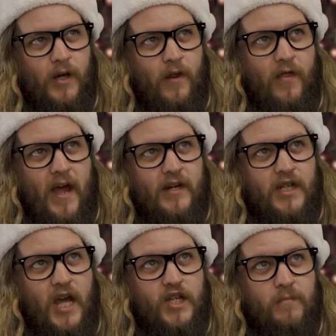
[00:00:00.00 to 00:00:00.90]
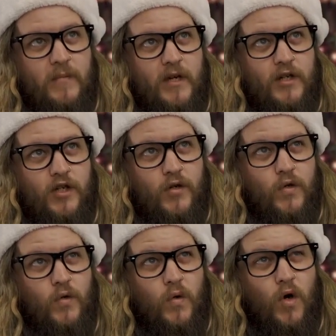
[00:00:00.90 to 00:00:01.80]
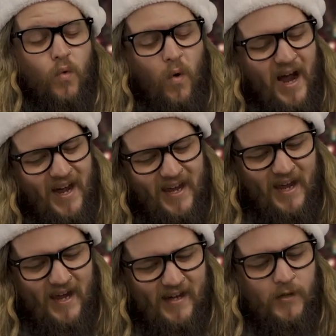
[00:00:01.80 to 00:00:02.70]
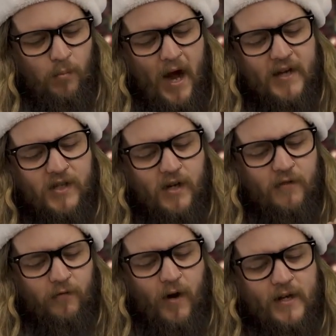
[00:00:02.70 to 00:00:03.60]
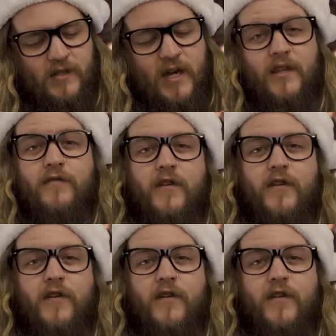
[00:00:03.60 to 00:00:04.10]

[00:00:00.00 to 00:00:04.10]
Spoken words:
that takes me to Hawaii, Nebraska, France, and the